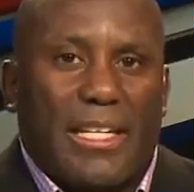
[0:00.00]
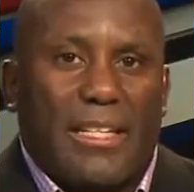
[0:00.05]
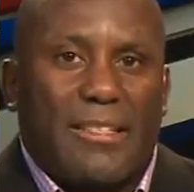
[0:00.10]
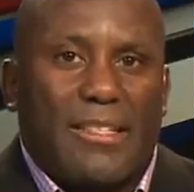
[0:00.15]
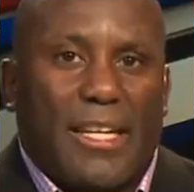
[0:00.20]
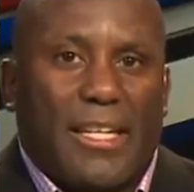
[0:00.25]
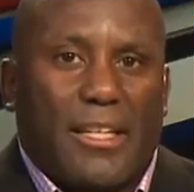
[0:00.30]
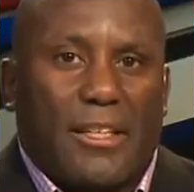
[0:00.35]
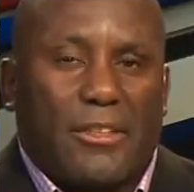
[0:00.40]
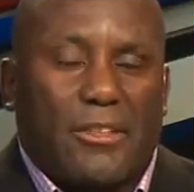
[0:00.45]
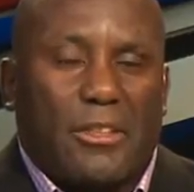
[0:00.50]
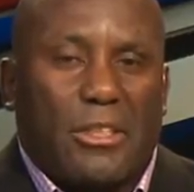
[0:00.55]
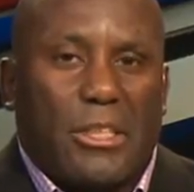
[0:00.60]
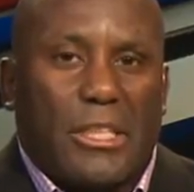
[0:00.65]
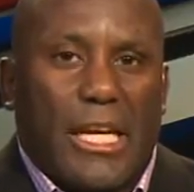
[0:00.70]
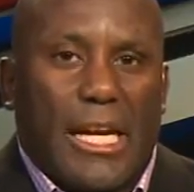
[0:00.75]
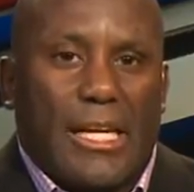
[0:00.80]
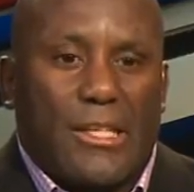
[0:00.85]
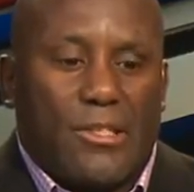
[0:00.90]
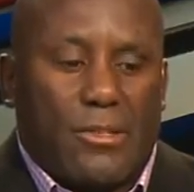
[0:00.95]
taking a
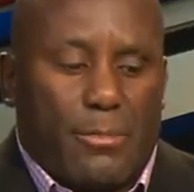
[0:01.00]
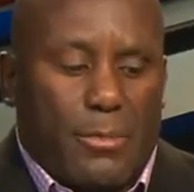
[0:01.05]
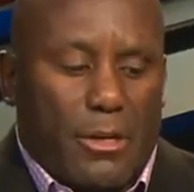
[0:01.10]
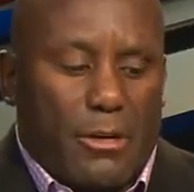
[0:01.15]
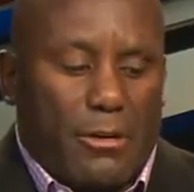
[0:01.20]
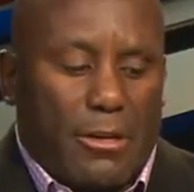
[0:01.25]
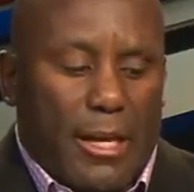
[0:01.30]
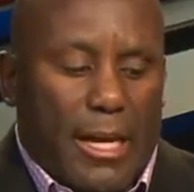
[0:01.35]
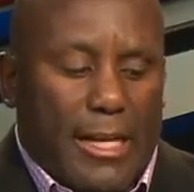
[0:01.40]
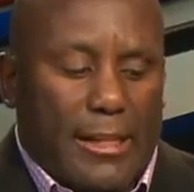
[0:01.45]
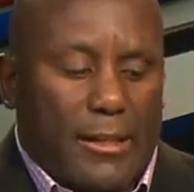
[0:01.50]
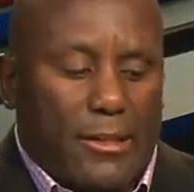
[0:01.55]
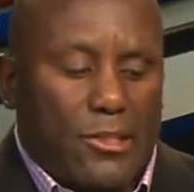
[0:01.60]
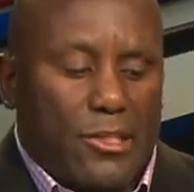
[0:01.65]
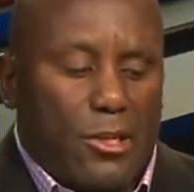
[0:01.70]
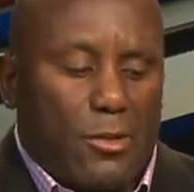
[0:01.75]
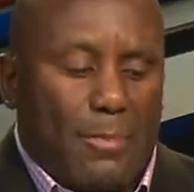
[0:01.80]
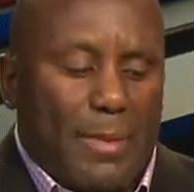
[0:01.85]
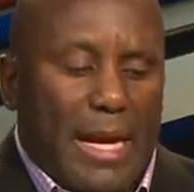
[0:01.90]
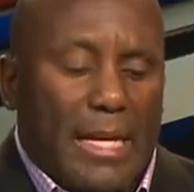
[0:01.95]
look at tomorrow night. Let's
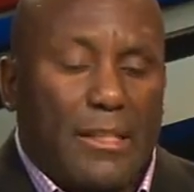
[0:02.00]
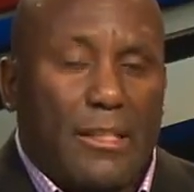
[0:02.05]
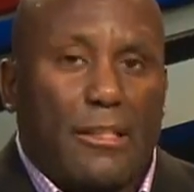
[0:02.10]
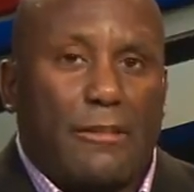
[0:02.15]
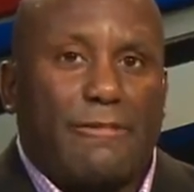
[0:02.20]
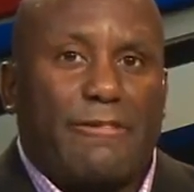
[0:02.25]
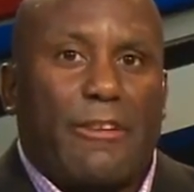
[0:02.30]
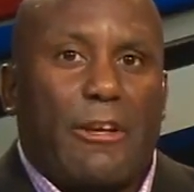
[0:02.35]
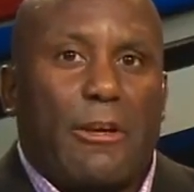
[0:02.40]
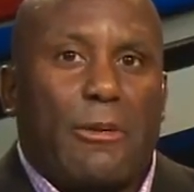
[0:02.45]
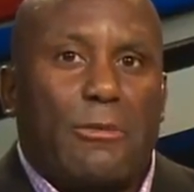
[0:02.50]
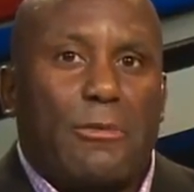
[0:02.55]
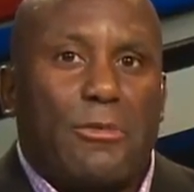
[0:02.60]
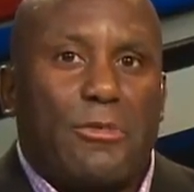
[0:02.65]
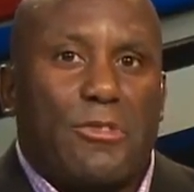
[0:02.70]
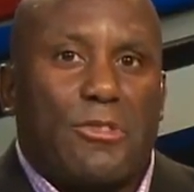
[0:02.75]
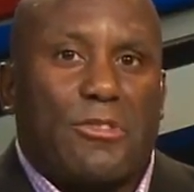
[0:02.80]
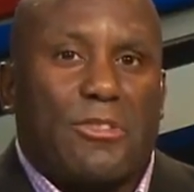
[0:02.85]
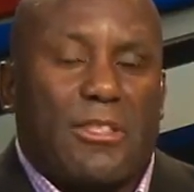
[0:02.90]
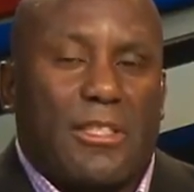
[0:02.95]
go back to the
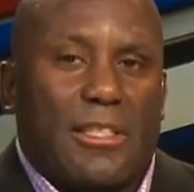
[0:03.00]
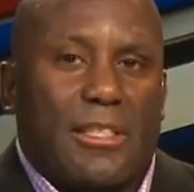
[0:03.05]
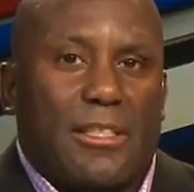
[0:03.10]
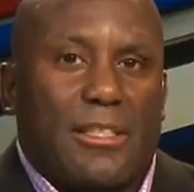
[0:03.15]
phones.